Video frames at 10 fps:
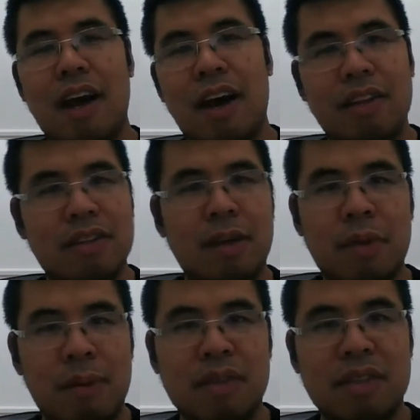This
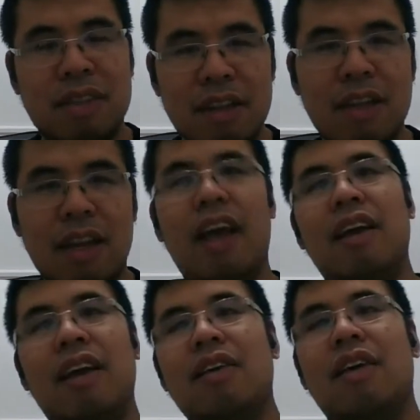upcoming
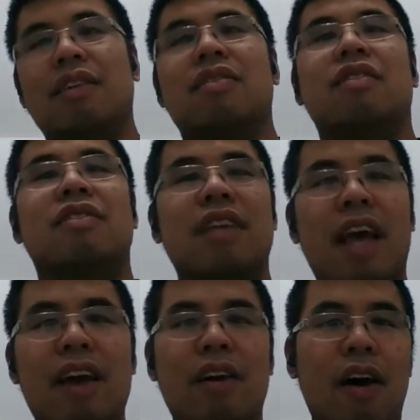Sunday is a
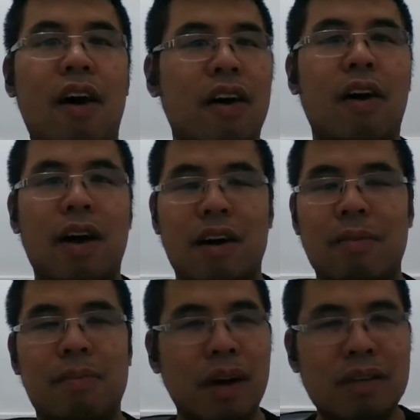sale on a
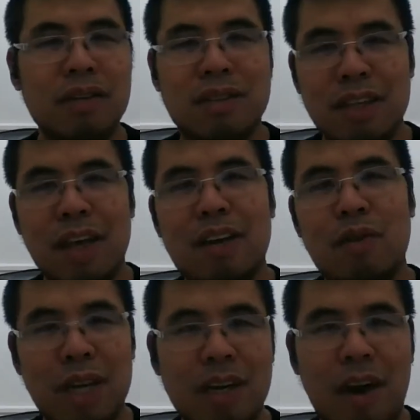bunch of select
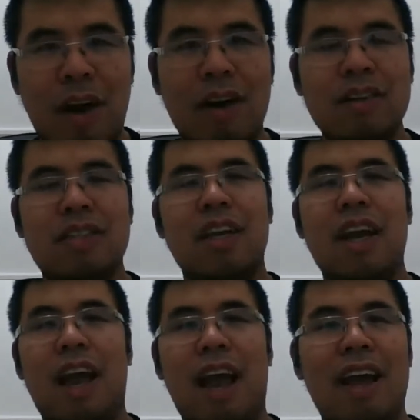green cards,
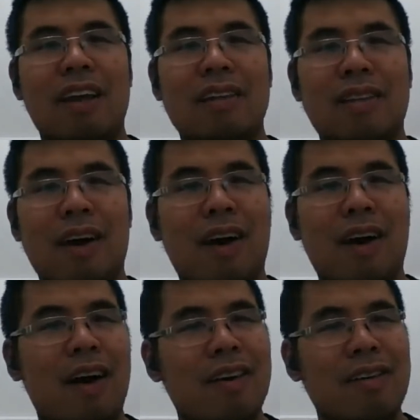and
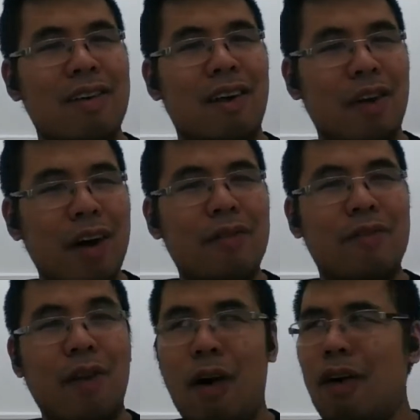a lot of
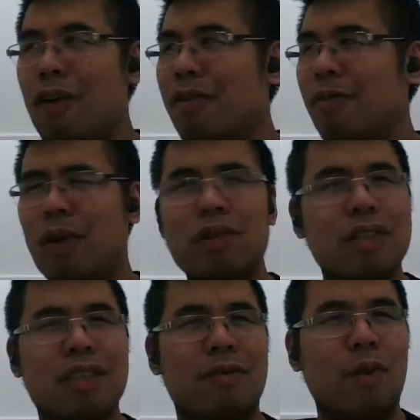all
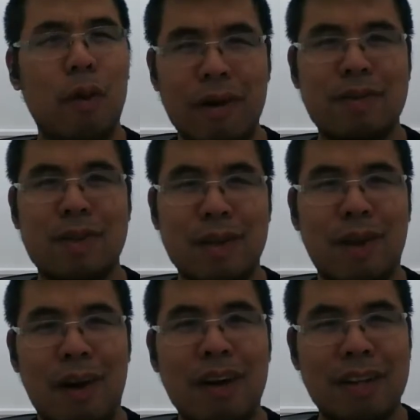versions of Goyfs
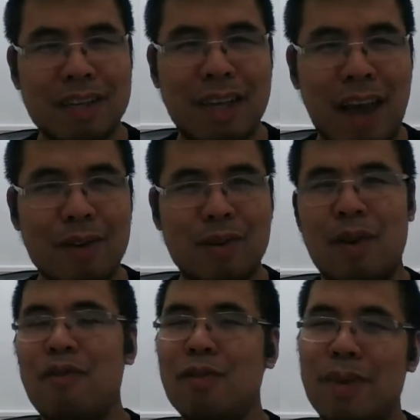are on discount. So
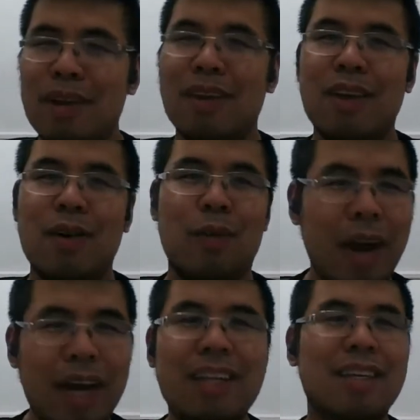if you've been
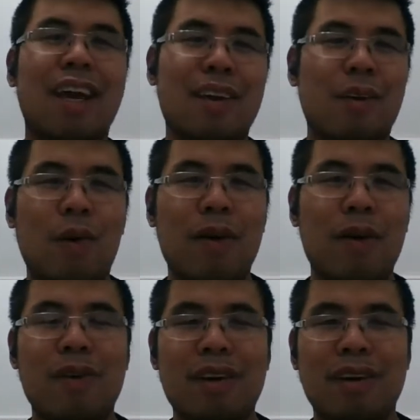waiting to get a Goyf,
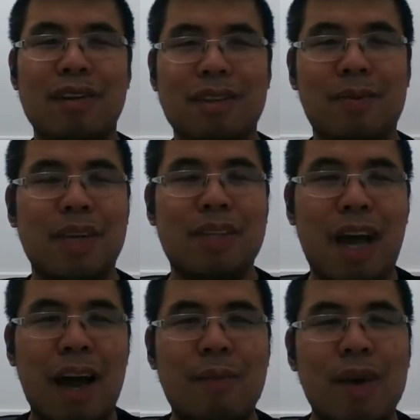this is the best
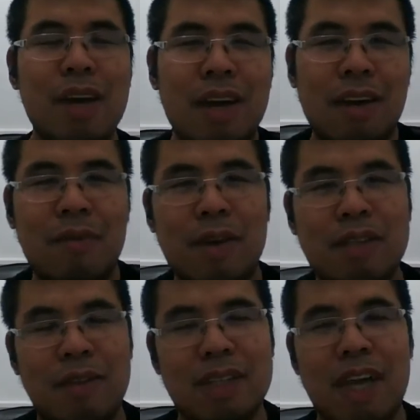time. Go to
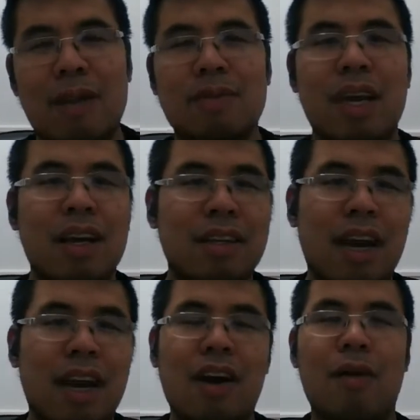
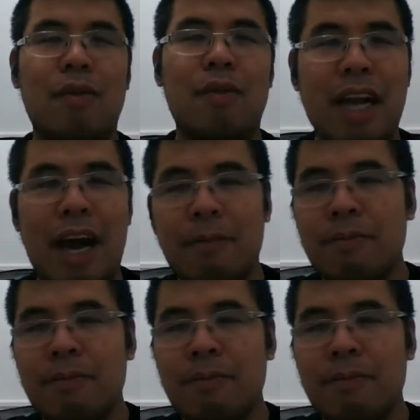face2facegames.com right now.